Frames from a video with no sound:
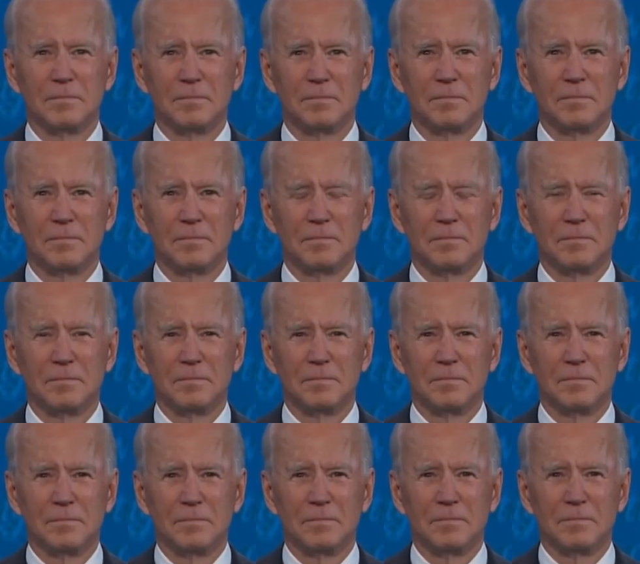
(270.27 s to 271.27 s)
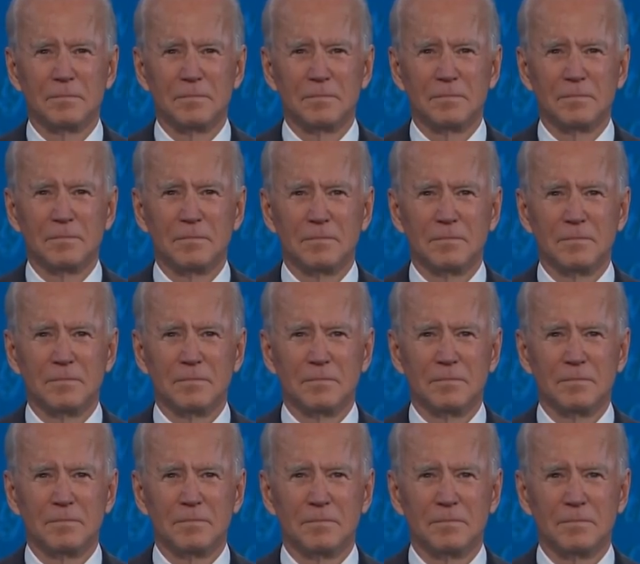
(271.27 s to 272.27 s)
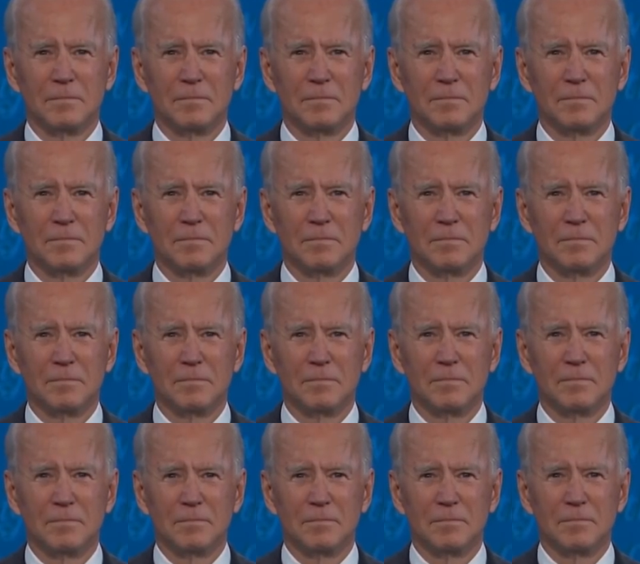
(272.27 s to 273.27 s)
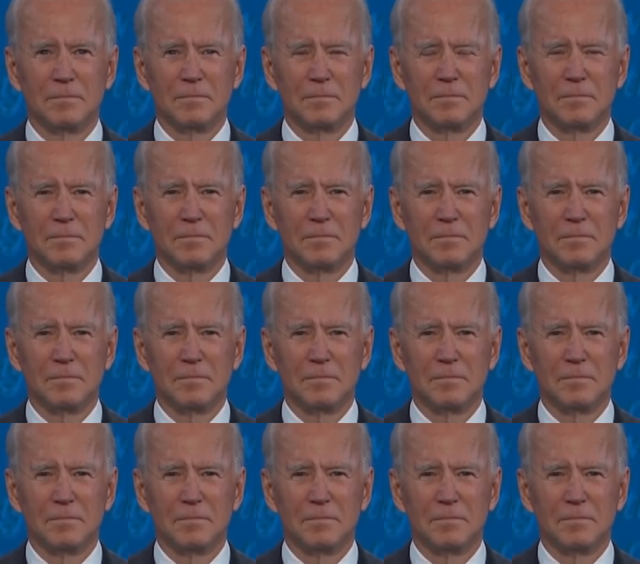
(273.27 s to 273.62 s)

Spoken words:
(silent)